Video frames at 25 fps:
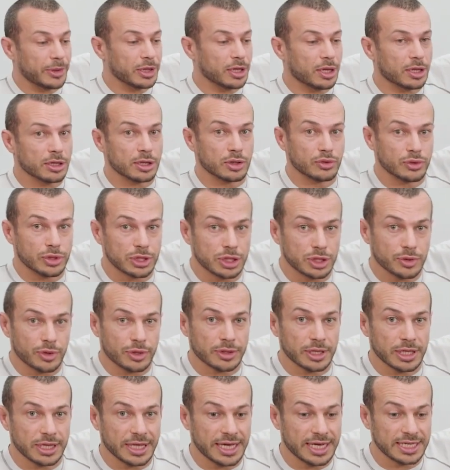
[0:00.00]
a lot looser
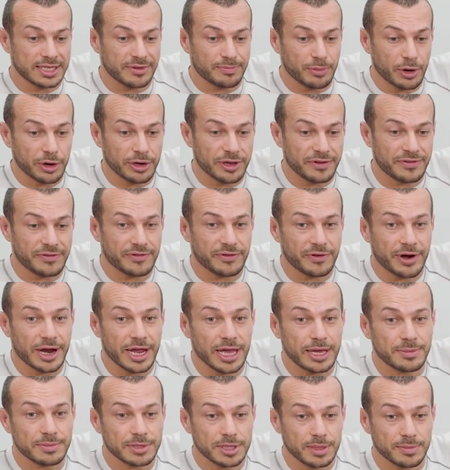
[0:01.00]
on the legs. If Brody
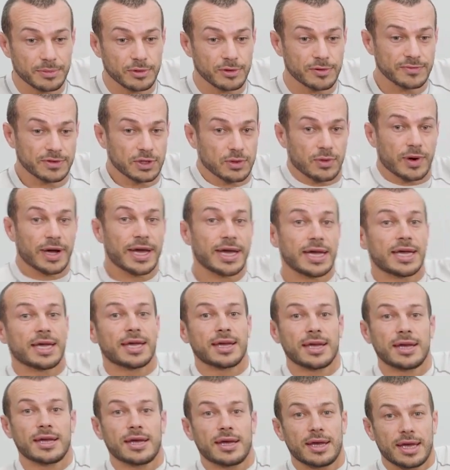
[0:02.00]
frames and moves away,
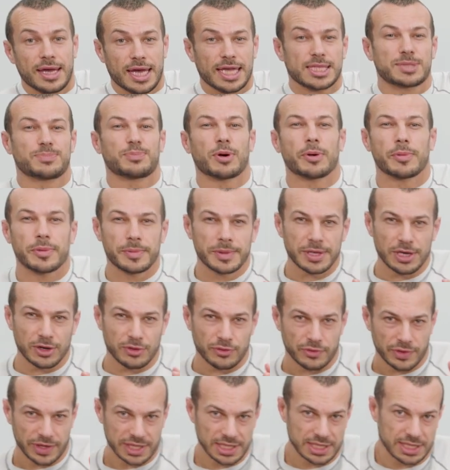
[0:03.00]
it's probably a
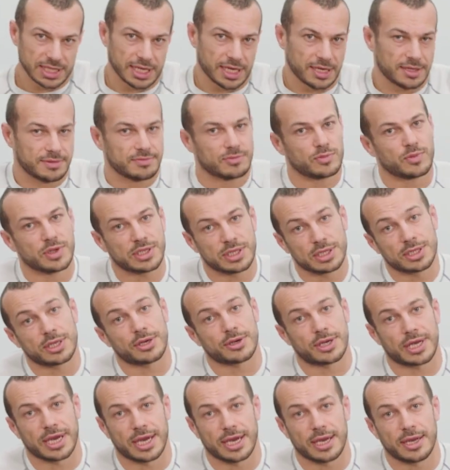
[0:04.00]
reset, which is
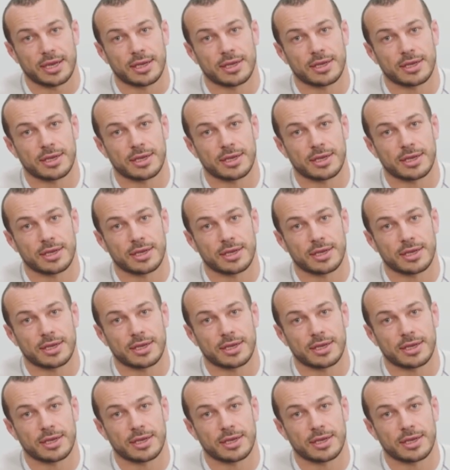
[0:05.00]
okay.